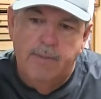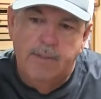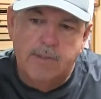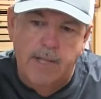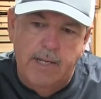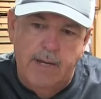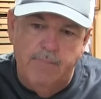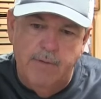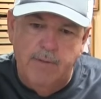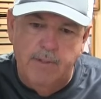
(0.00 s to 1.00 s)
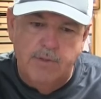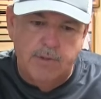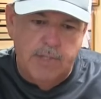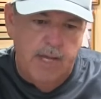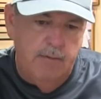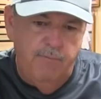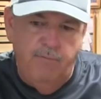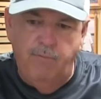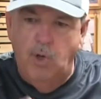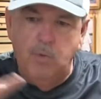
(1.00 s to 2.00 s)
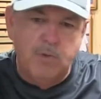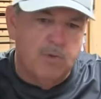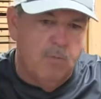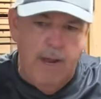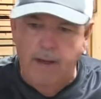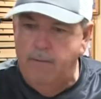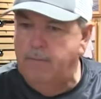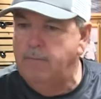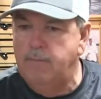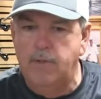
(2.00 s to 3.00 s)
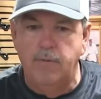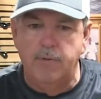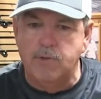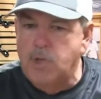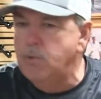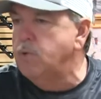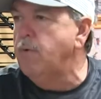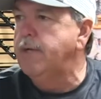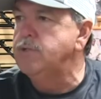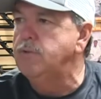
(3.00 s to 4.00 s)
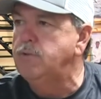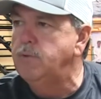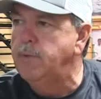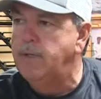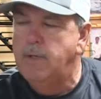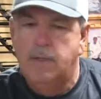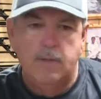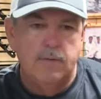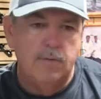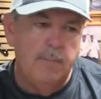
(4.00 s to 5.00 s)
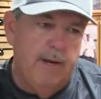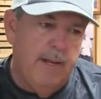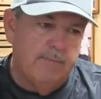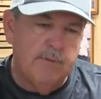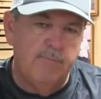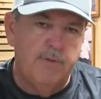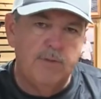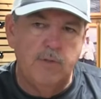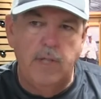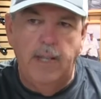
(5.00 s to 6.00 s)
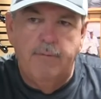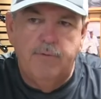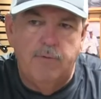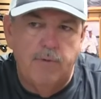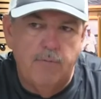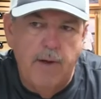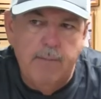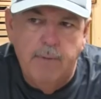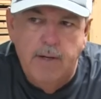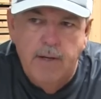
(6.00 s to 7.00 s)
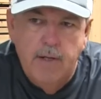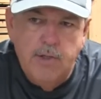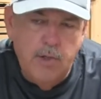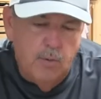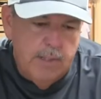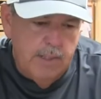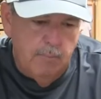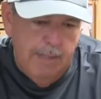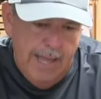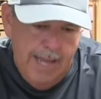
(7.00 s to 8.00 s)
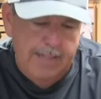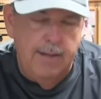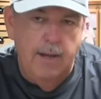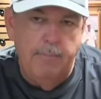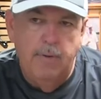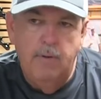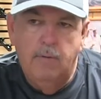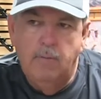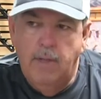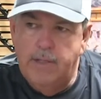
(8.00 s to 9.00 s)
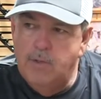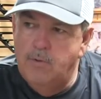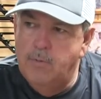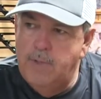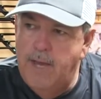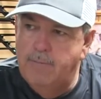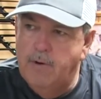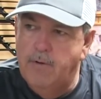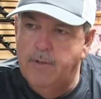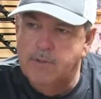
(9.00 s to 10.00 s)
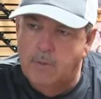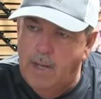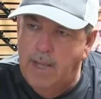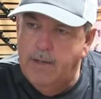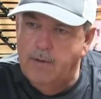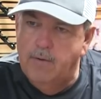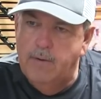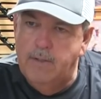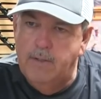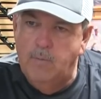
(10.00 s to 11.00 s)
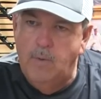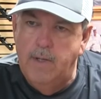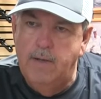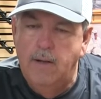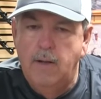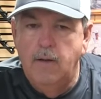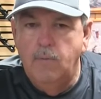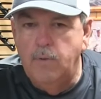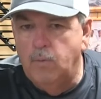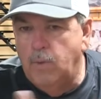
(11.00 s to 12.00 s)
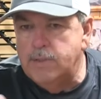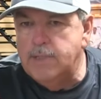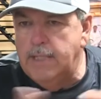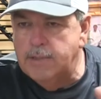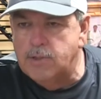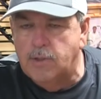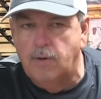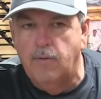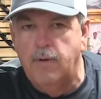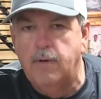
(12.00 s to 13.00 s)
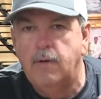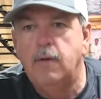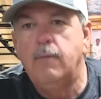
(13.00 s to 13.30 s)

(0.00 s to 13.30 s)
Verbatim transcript: it's like everything just kind of floats around. You know, there's no direction to it. So you might have some fish to the left or to the right, but you don't get them lined up like you do when you have current. So I like current and the wind. When the wind's against the current,